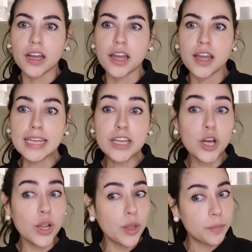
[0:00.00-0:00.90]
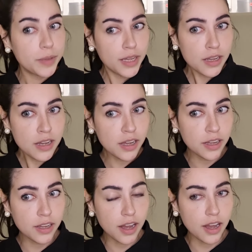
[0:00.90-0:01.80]
In Colombia,
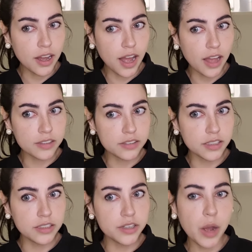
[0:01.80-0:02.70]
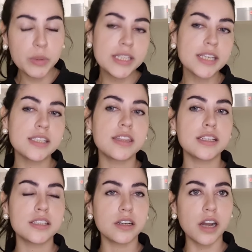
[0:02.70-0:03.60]
nowadays
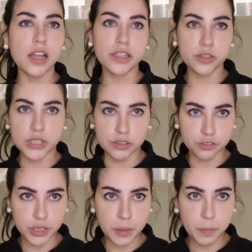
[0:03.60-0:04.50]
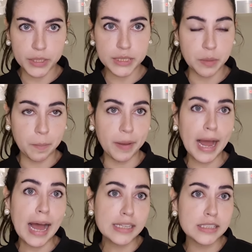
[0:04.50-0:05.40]
things are a little different, but in the
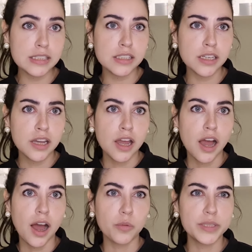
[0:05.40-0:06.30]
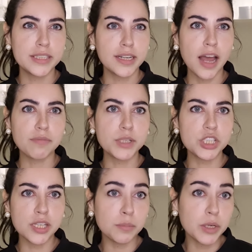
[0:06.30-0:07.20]
past, we didn't have much
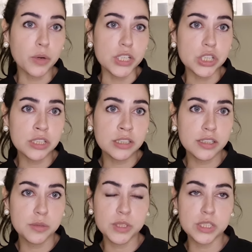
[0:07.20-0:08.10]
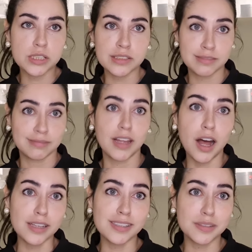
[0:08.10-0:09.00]
immigration. It was just
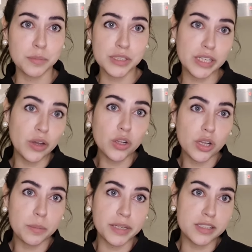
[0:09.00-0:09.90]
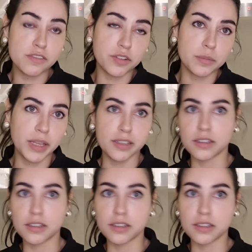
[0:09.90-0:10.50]
us, mostly all Colombians from like